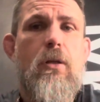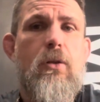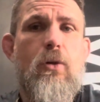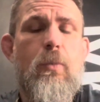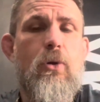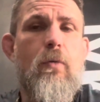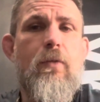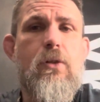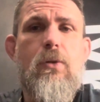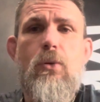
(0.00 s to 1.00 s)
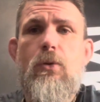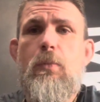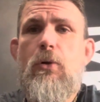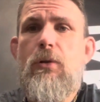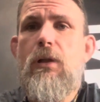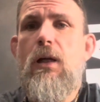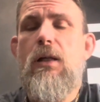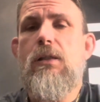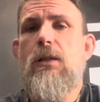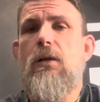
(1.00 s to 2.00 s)
There'll be obviously all the
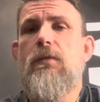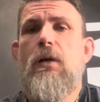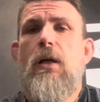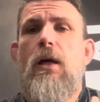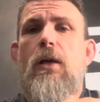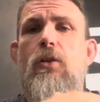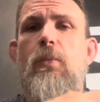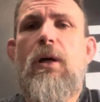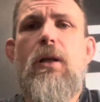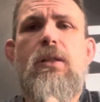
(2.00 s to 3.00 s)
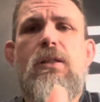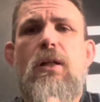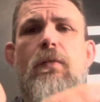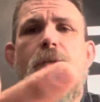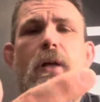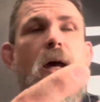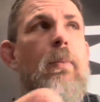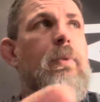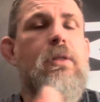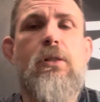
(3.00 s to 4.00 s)
podcast stuff and there'll be other stuff that
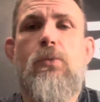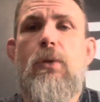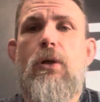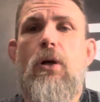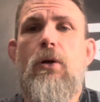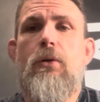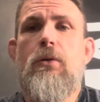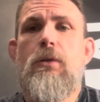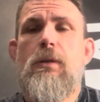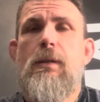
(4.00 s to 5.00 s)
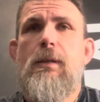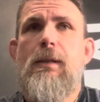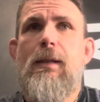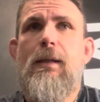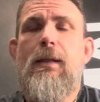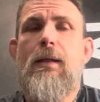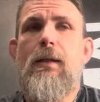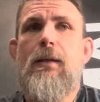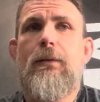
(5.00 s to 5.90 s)
happens as we go. And yeah,